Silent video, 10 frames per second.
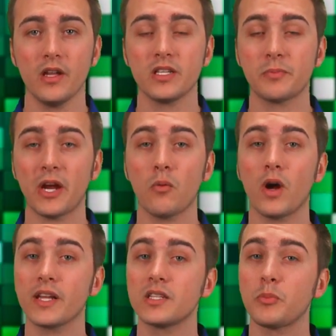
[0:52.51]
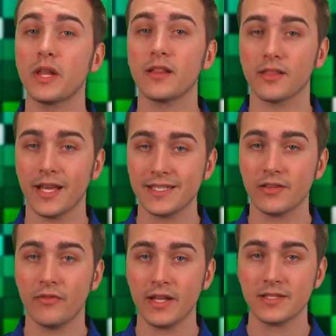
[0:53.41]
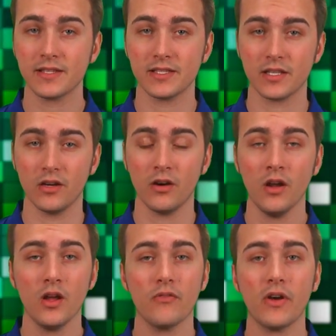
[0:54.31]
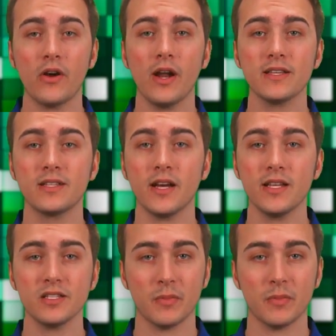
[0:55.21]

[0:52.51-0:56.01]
Despite wanting to play less events this year, Federer has done his